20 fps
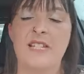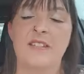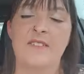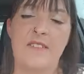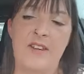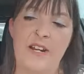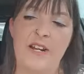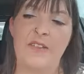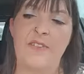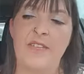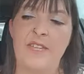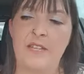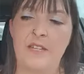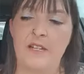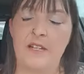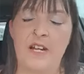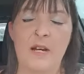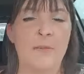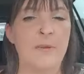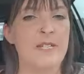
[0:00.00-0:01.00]
And in fact, I
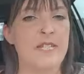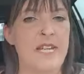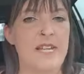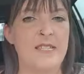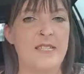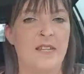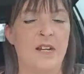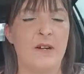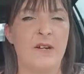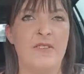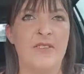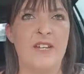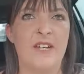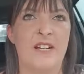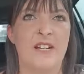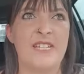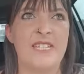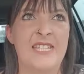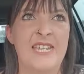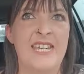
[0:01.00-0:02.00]
think a couple of days ago,
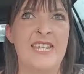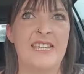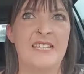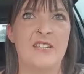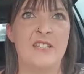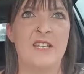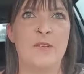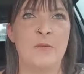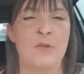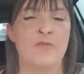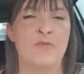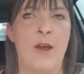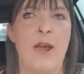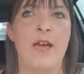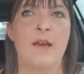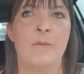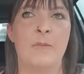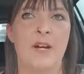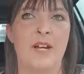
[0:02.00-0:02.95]
it was rare,